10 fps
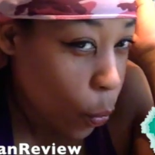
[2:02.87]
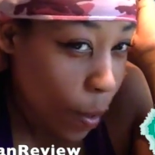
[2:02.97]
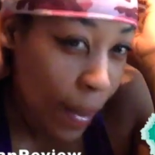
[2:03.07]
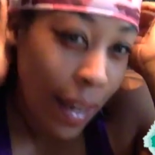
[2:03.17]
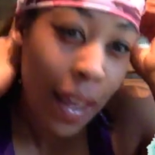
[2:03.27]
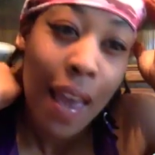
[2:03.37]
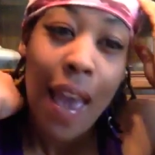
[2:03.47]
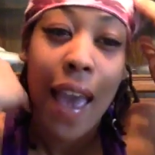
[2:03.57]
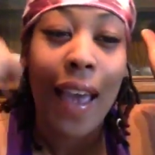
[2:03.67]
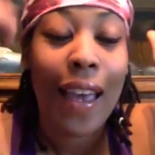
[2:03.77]
women,
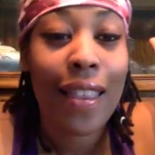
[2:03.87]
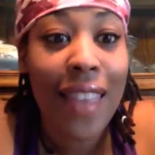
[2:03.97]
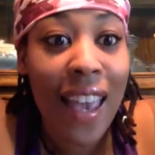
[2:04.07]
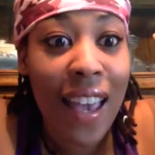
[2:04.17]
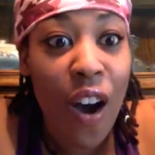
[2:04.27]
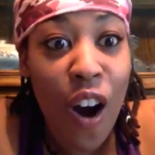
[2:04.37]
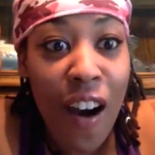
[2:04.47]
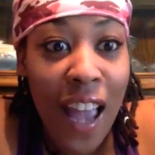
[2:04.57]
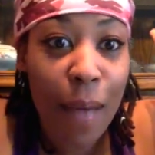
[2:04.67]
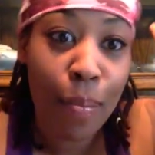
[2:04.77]
and they
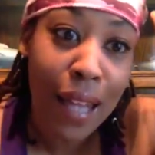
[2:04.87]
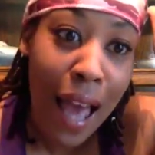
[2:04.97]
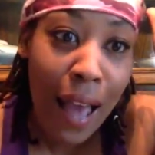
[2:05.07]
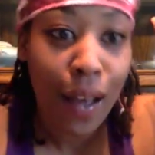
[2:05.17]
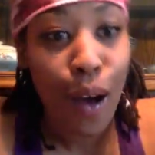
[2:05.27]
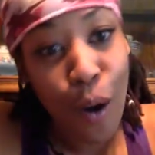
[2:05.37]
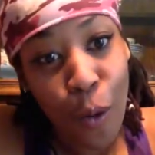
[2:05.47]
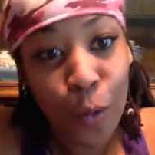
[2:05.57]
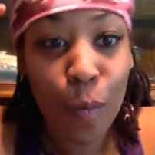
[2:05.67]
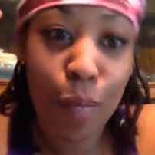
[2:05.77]
are a black
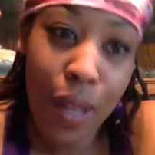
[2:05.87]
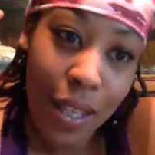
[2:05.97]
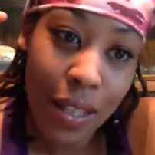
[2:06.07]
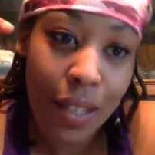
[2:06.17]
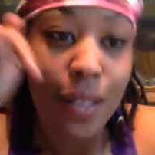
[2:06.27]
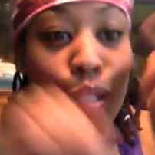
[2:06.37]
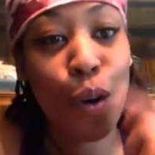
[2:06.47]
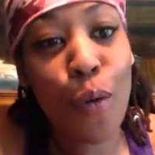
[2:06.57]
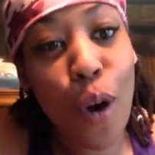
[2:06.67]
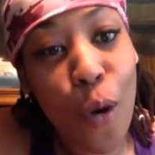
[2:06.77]
owned business.
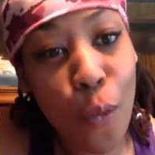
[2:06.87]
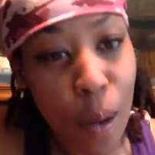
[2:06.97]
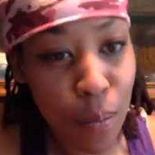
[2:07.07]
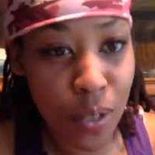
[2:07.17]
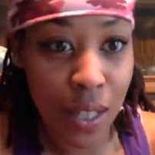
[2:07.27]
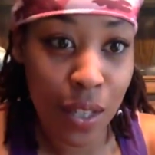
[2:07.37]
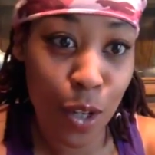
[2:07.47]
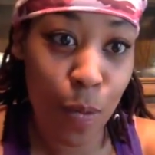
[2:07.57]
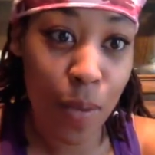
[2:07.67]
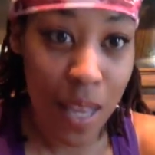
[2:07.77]
So go represent
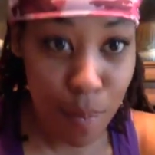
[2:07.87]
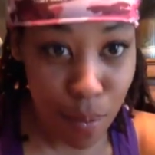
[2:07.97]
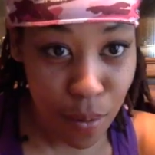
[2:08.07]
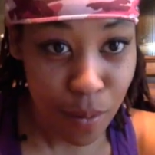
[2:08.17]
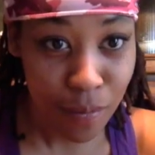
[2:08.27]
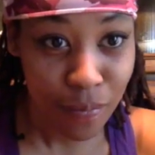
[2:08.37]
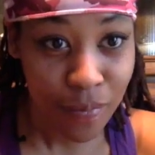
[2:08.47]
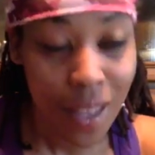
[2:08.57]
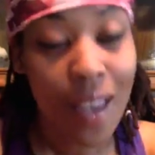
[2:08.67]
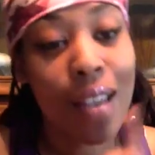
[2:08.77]
your people.
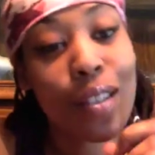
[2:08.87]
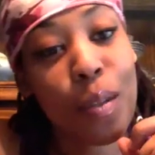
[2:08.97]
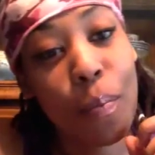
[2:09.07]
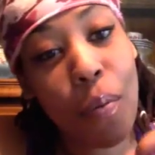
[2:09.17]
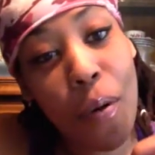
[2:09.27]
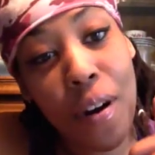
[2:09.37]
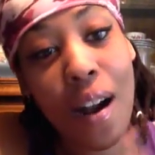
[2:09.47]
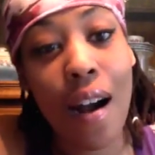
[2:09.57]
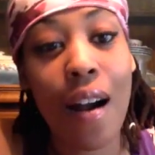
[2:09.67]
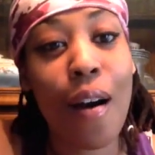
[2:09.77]

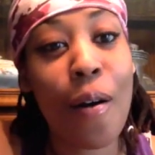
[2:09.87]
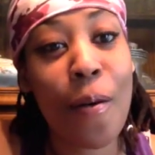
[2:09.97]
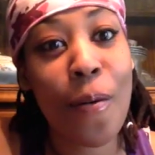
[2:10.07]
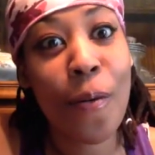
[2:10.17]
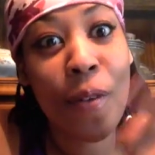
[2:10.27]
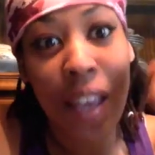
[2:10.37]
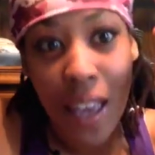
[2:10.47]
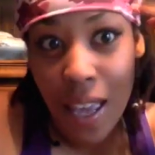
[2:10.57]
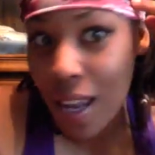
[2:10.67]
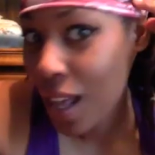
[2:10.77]
Support our own,
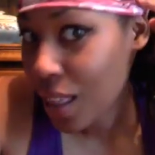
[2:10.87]
and I